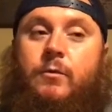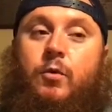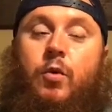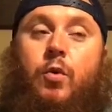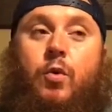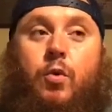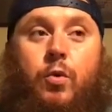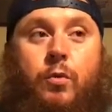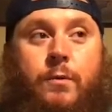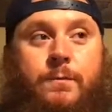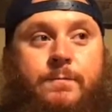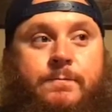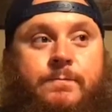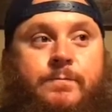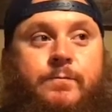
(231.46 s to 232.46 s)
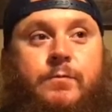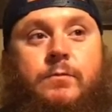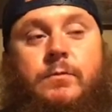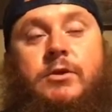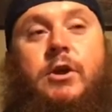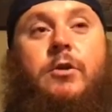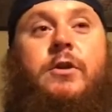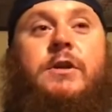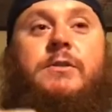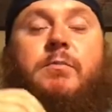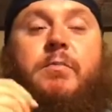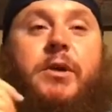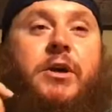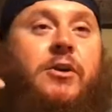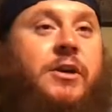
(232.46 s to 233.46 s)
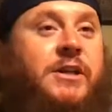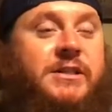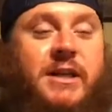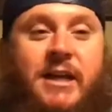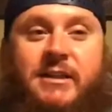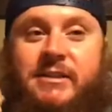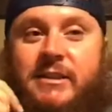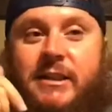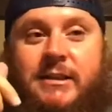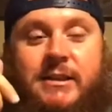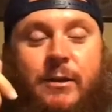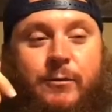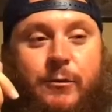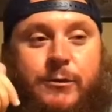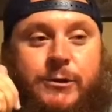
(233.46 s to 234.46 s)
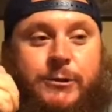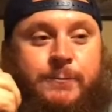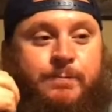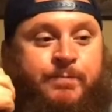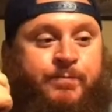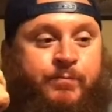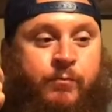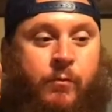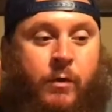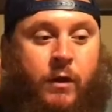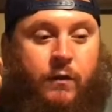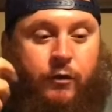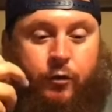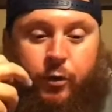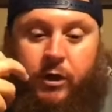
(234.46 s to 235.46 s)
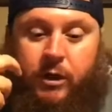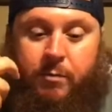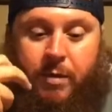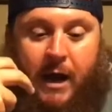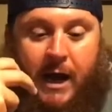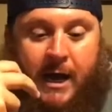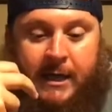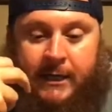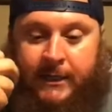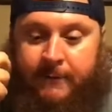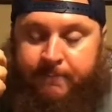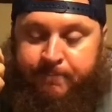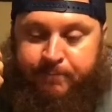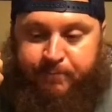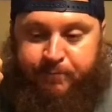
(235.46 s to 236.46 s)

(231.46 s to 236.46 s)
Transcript: Ooh. So this bitterness kind of sneaks up on you. This really piney,